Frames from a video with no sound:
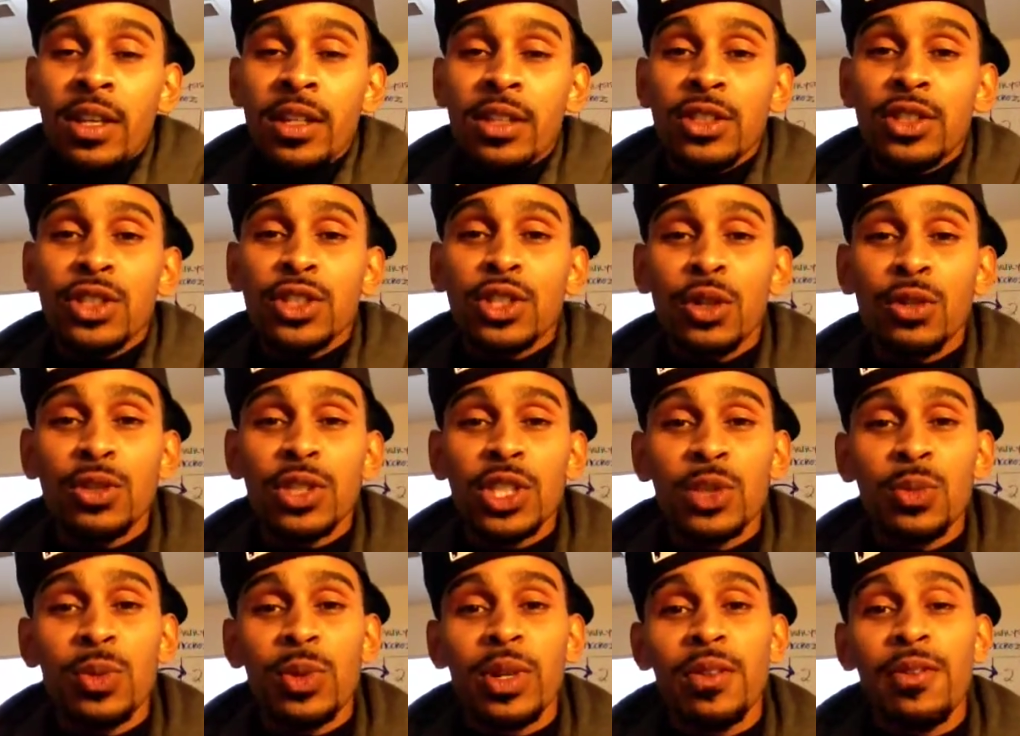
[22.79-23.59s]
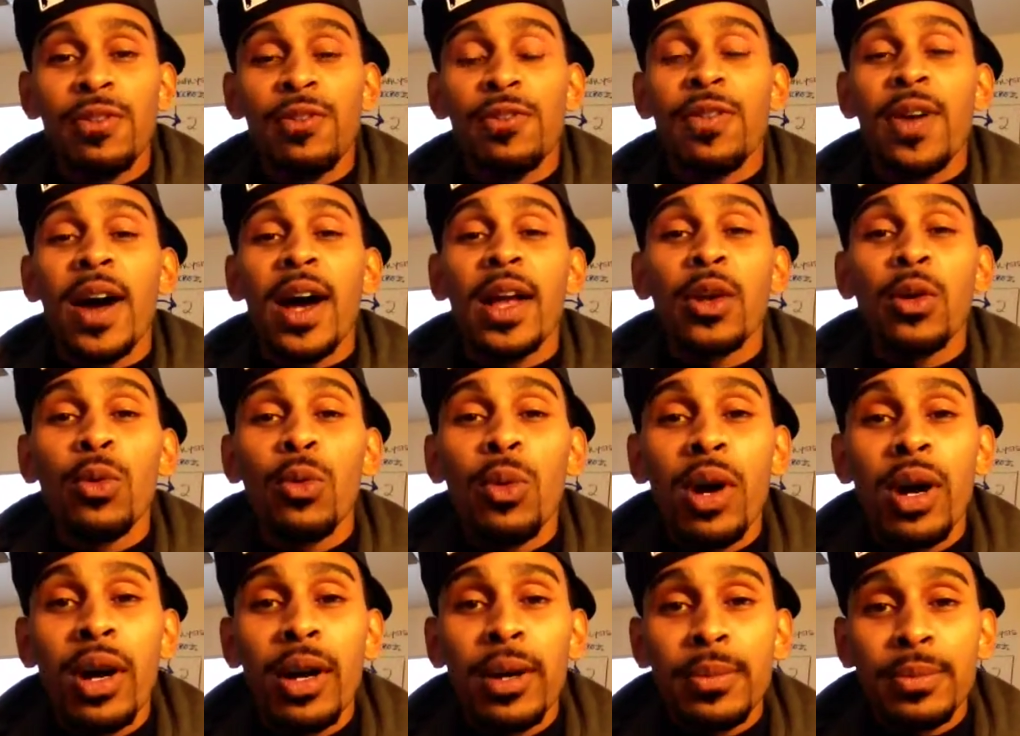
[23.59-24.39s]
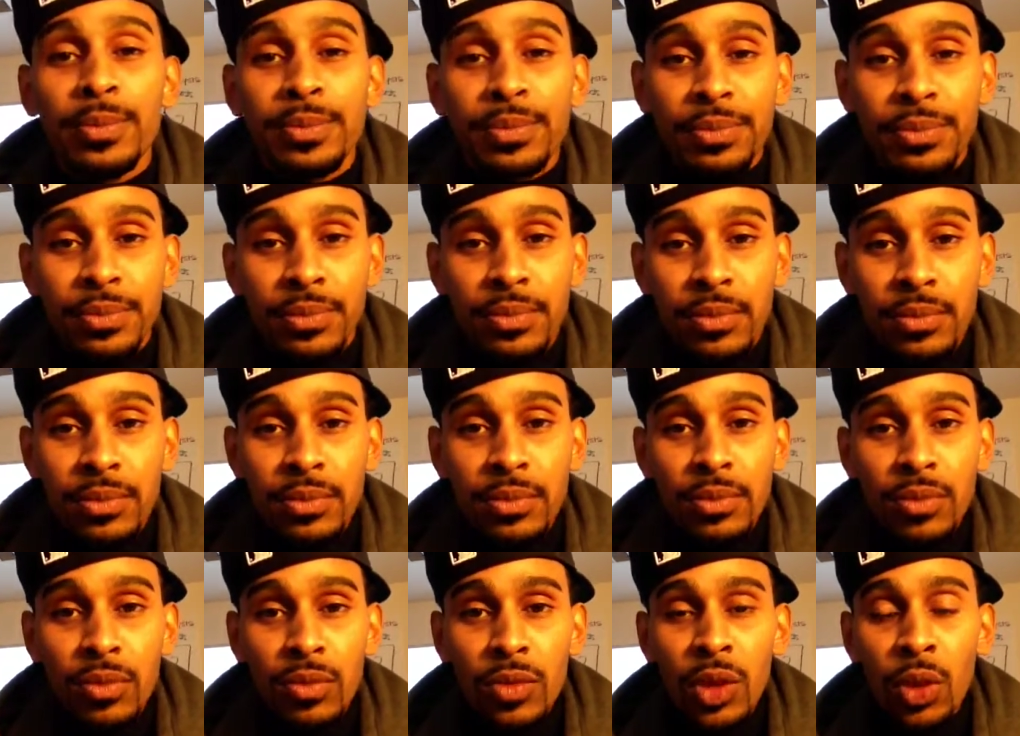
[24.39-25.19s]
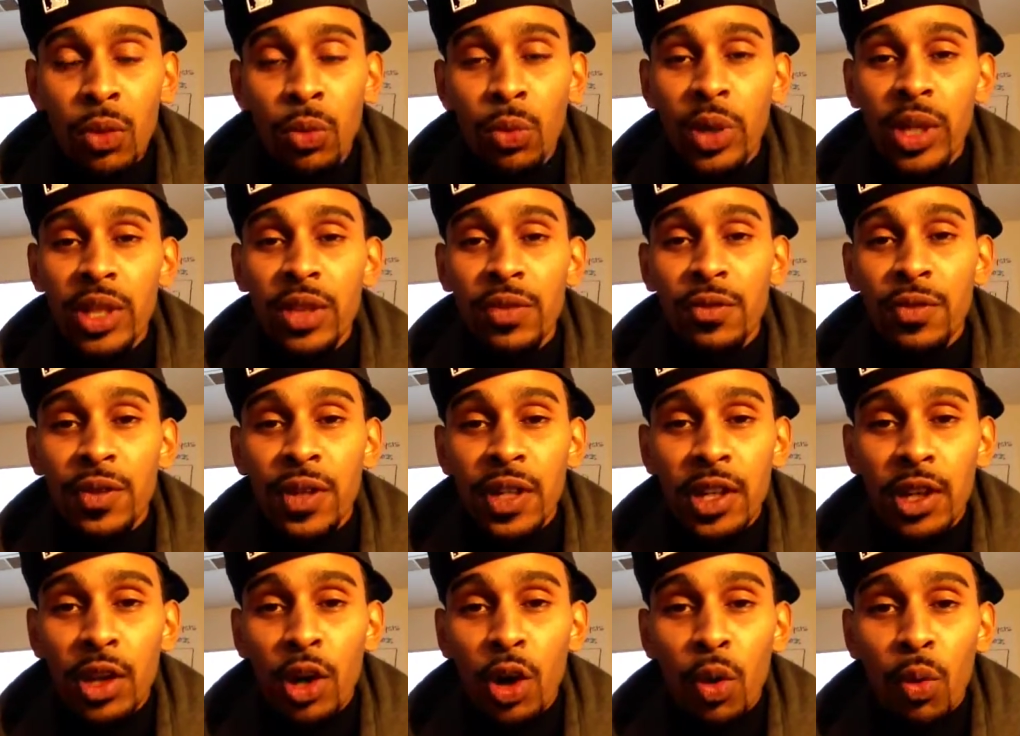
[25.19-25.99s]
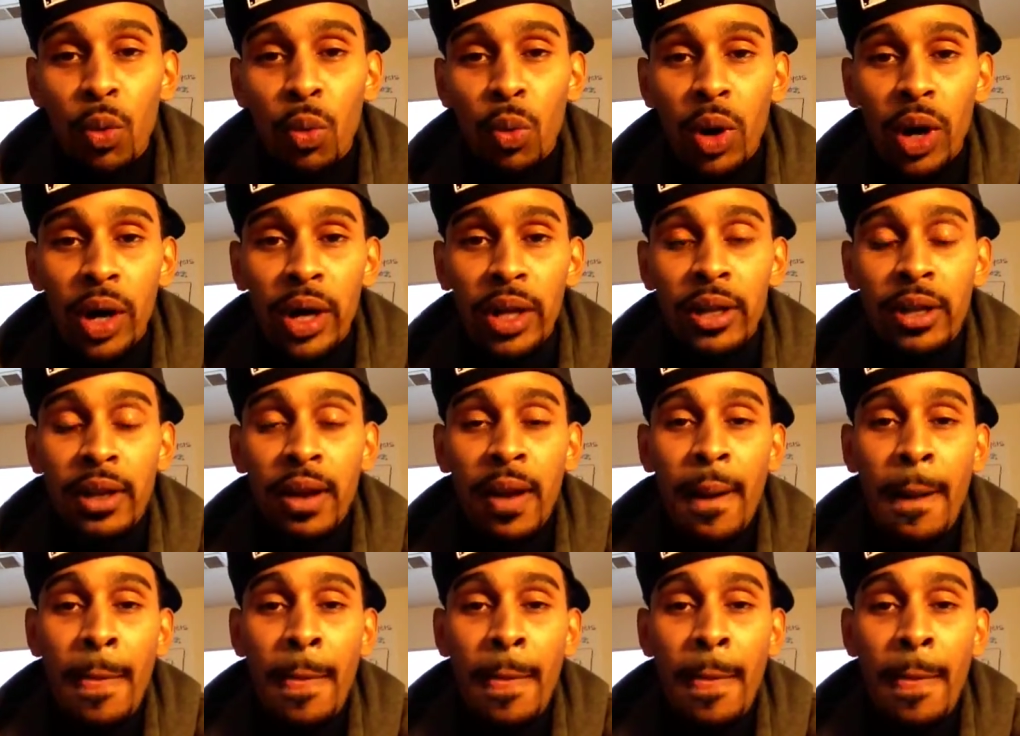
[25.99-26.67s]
So just want to follow up with video 1